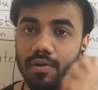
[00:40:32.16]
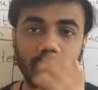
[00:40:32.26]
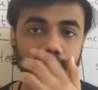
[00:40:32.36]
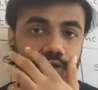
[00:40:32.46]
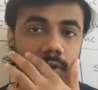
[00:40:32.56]

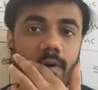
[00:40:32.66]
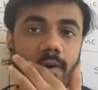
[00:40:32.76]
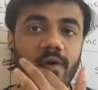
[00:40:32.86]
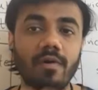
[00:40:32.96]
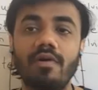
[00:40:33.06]
Also
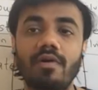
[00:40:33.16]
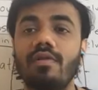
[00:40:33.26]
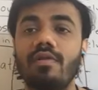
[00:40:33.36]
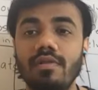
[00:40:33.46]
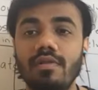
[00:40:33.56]
about
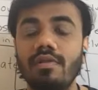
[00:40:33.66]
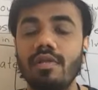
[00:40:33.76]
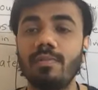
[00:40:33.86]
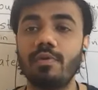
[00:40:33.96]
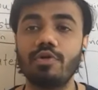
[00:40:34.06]

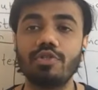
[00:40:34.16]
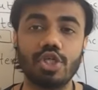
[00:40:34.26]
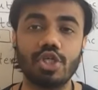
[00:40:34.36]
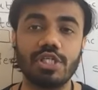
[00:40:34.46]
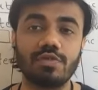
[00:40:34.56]
the bone
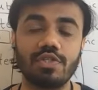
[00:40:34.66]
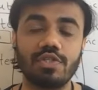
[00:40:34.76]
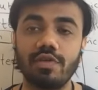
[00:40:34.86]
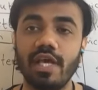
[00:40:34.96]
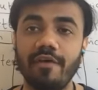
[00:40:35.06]
joints which
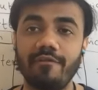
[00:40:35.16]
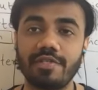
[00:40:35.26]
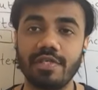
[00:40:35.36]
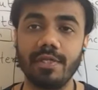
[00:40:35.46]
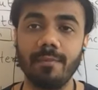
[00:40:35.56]
we have
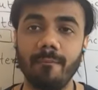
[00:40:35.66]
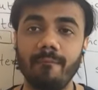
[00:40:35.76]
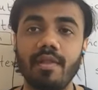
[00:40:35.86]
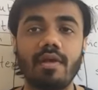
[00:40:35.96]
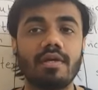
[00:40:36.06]
seen.
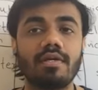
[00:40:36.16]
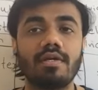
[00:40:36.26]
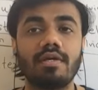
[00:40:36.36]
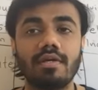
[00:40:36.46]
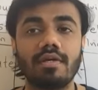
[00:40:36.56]

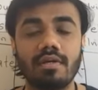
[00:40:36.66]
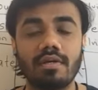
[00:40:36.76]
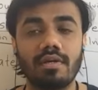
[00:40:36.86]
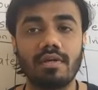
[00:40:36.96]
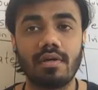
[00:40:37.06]

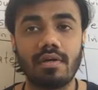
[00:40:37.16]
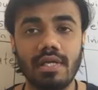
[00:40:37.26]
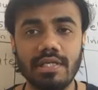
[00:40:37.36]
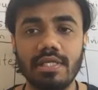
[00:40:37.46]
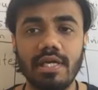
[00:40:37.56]

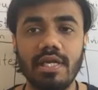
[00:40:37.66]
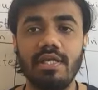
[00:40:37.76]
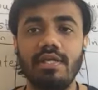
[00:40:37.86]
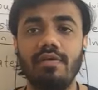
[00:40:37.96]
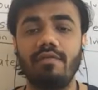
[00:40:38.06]

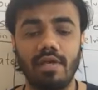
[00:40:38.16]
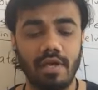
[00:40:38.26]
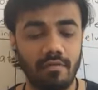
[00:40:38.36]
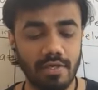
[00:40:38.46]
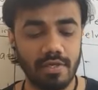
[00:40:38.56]
Yesterday, we
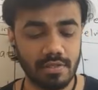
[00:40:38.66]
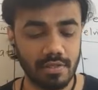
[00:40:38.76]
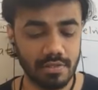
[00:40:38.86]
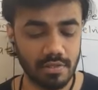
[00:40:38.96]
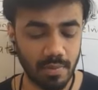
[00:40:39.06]
have
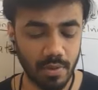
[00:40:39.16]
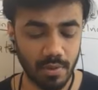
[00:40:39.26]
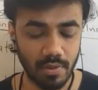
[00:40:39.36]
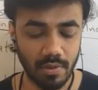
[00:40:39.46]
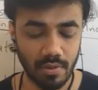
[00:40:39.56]
discussed
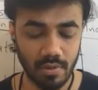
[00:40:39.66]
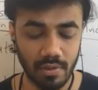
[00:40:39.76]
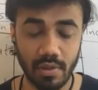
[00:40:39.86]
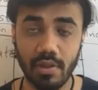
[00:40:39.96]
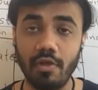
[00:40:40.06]
about
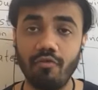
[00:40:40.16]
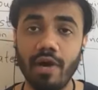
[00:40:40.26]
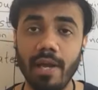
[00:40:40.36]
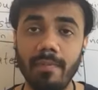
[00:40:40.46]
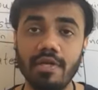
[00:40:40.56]
the
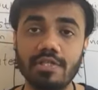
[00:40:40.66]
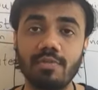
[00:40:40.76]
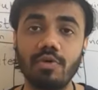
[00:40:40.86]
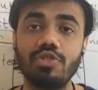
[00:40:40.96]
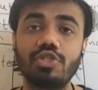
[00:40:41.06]
fibrous
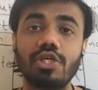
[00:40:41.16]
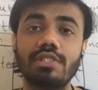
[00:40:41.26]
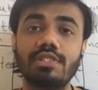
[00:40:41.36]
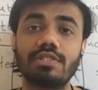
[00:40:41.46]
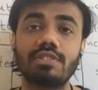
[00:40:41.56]
bone
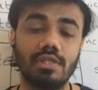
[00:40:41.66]
joints.